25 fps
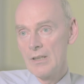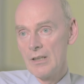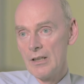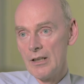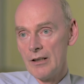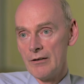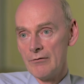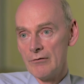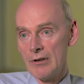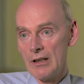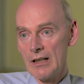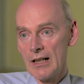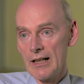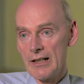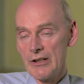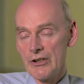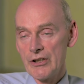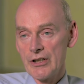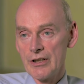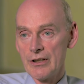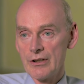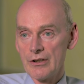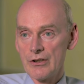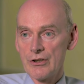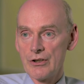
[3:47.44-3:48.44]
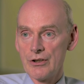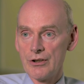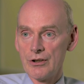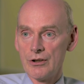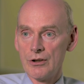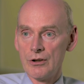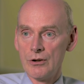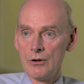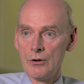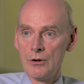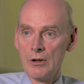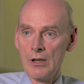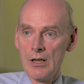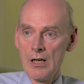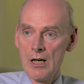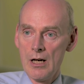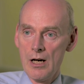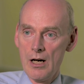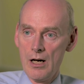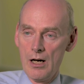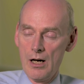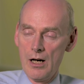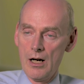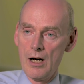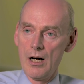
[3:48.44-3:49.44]
In relation to
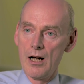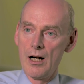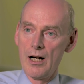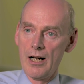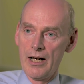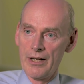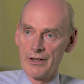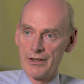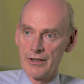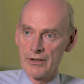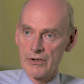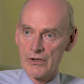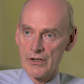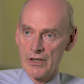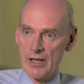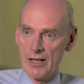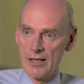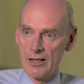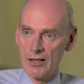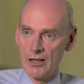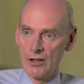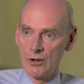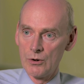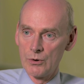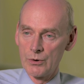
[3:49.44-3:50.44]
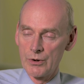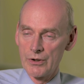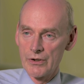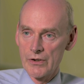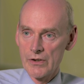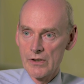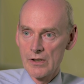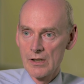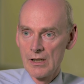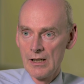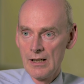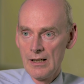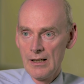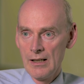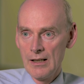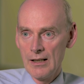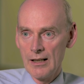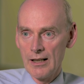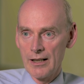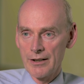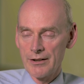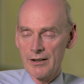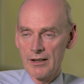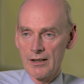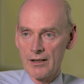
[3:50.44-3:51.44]
other stakeholders,
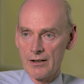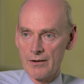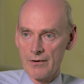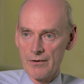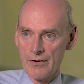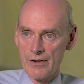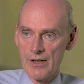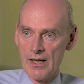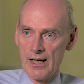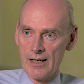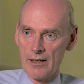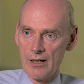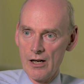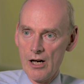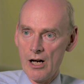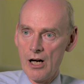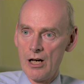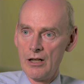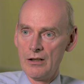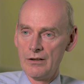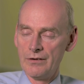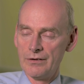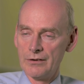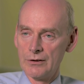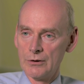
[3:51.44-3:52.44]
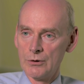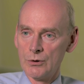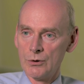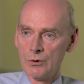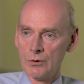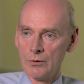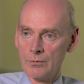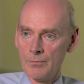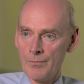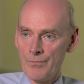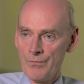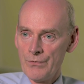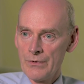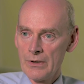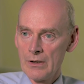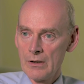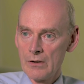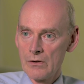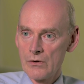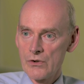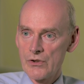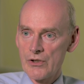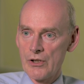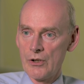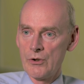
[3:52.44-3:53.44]
I think that overall
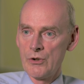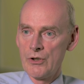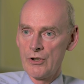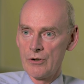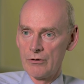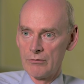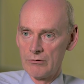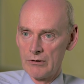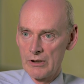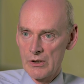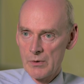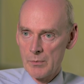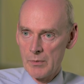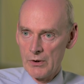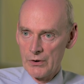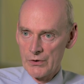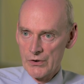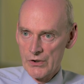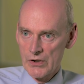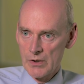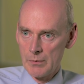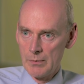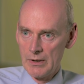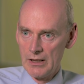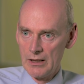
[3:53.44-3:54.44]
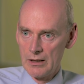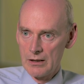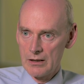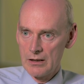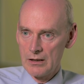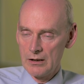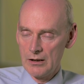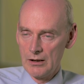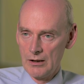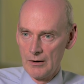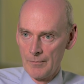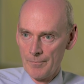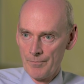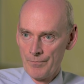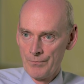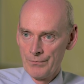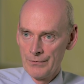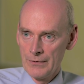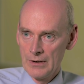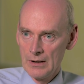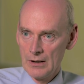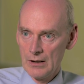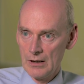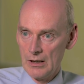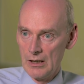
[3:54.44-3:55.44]
social responsibility
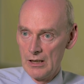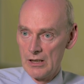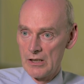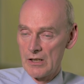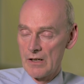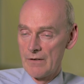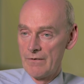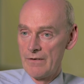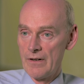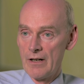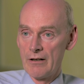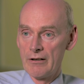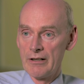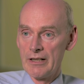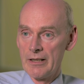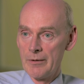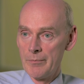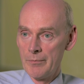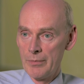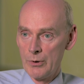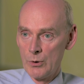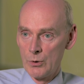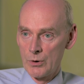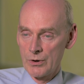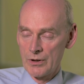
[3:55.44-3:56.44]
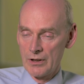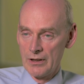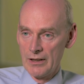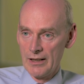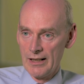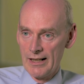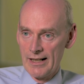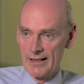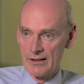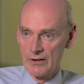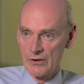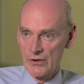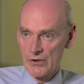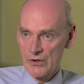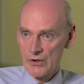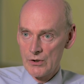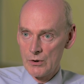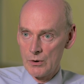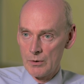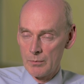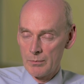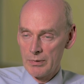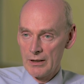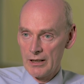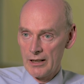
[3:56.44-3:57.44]
is a very important lens
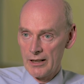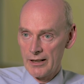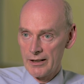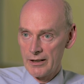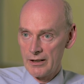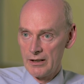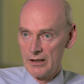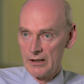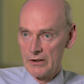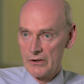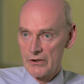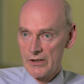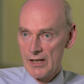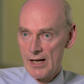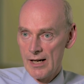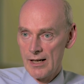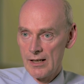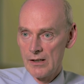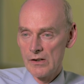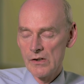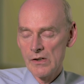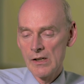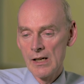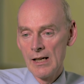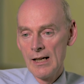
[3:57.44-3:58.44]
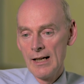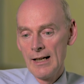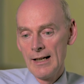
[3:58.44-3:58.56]
to apply these days.